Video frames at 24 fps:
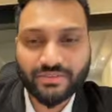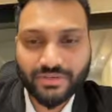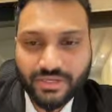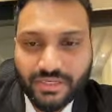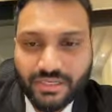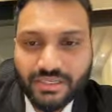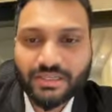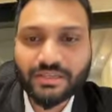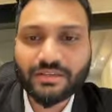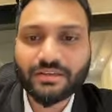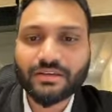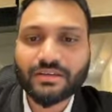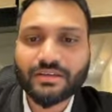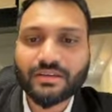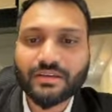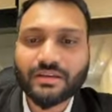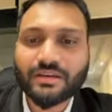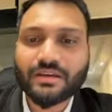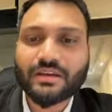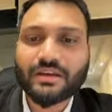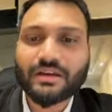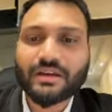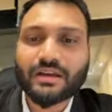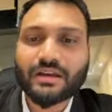3
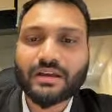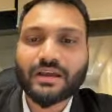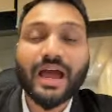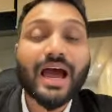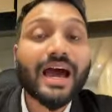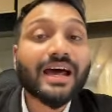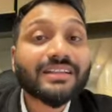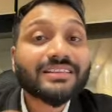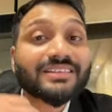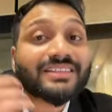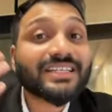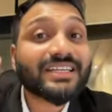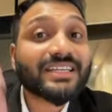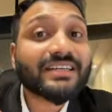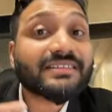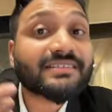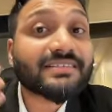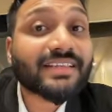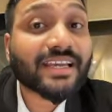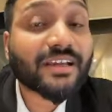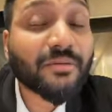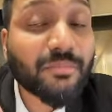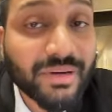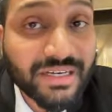are three
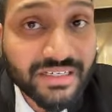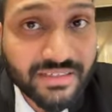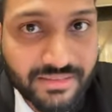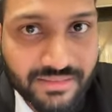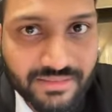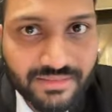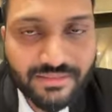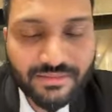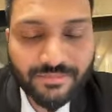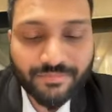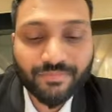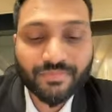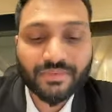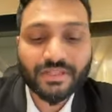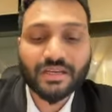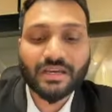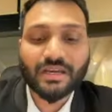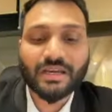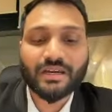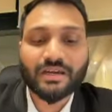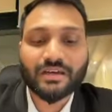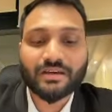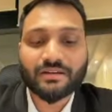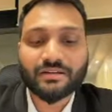segments
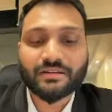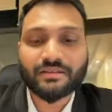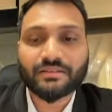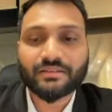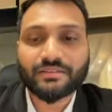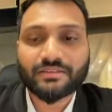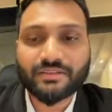are